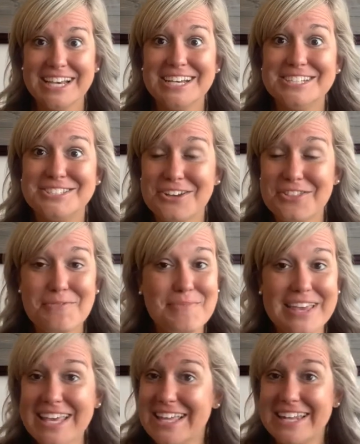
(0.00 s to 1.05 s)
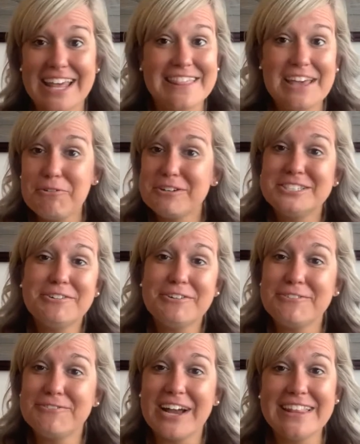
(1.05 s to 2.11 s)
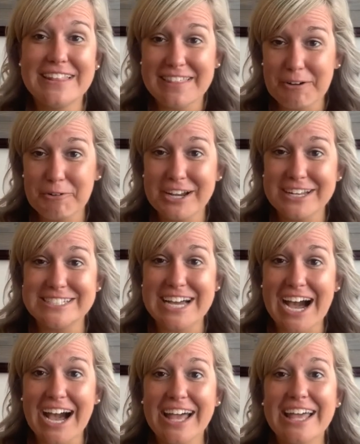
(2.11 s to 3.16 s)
So the men, they were so afraid that they were going to die,